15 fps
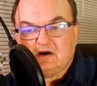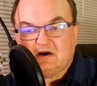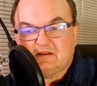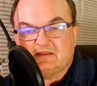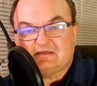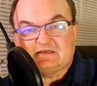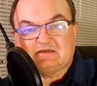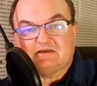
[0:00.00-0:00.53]

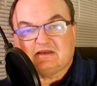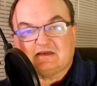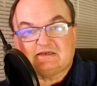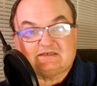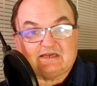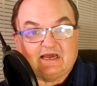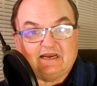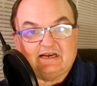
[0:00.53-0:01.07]
This is an
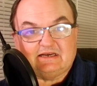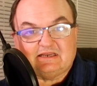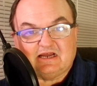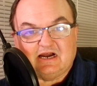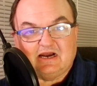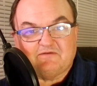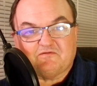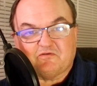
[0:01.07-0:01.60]
exciting
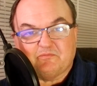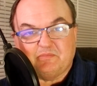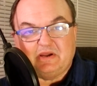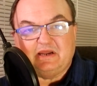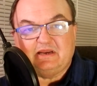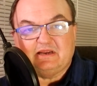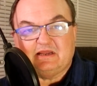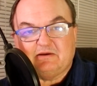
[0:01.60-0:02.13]
time for
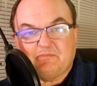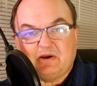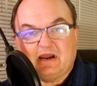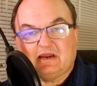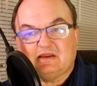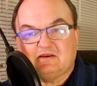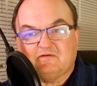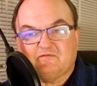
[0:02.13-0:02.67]
me to get
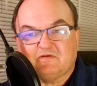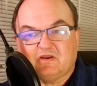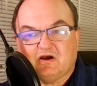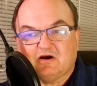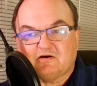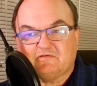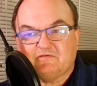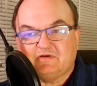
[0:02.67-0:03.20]
back into
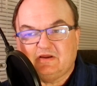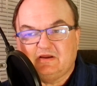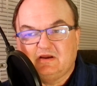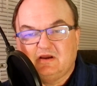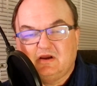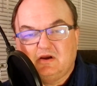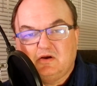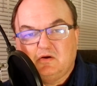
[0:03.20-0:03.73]
photography
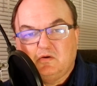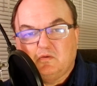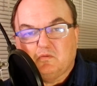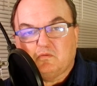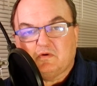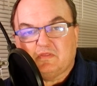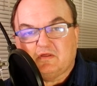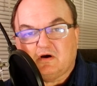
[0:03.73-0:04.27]

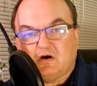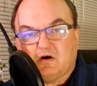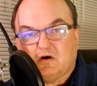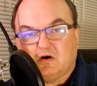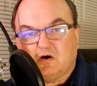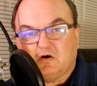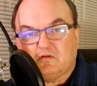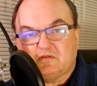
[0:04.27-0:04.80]
with
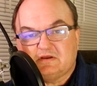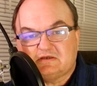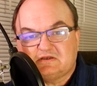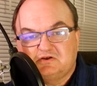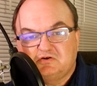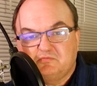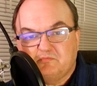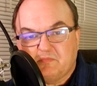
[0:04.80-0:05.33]
all this
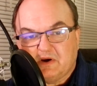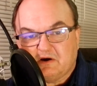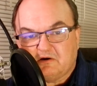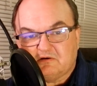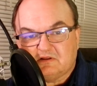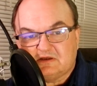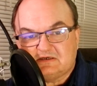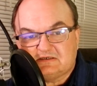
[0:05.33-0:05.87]
new
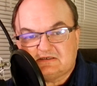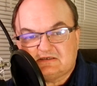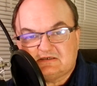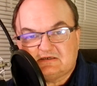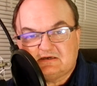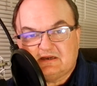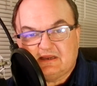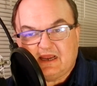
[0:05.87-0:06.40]
mirrorless
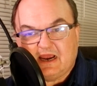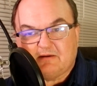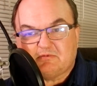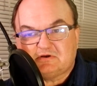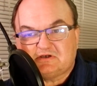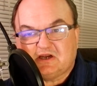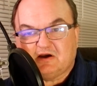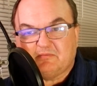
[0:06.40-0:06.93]

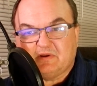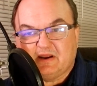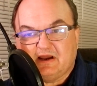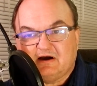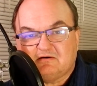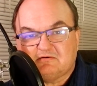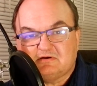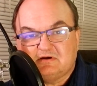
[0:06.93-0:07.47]
cameras coming
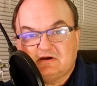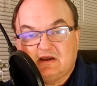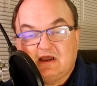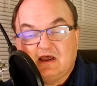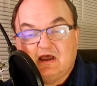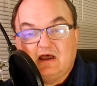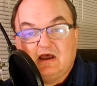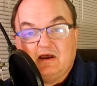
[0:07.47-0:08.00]
out.
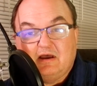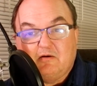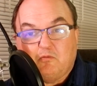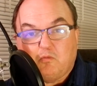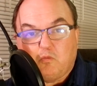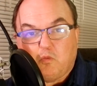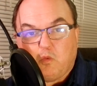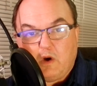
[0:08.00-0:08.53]

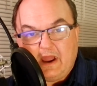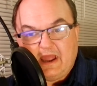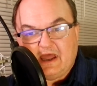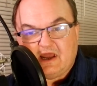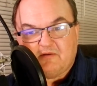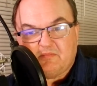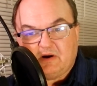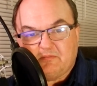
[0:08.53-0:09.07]
way
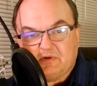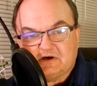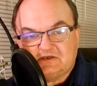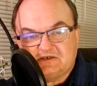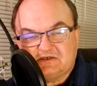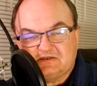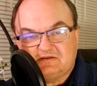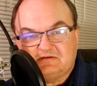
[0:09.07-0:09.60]
out of my
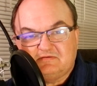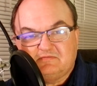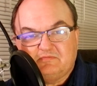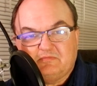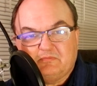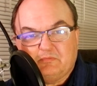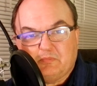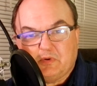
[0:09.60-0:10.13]
budget,
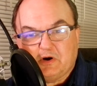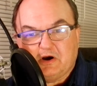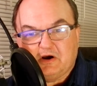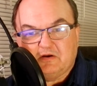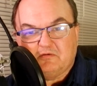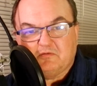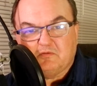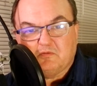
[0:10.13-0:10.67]

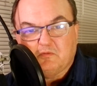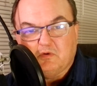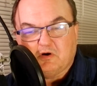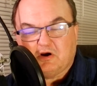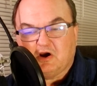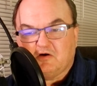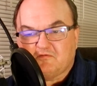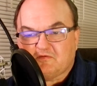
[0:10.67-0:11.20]
but we'll
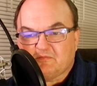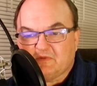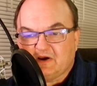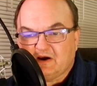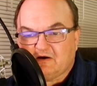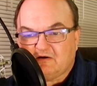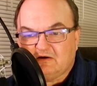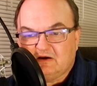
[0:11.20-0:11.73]
go from
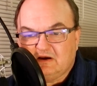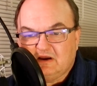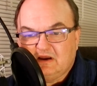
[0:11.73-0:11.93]
there.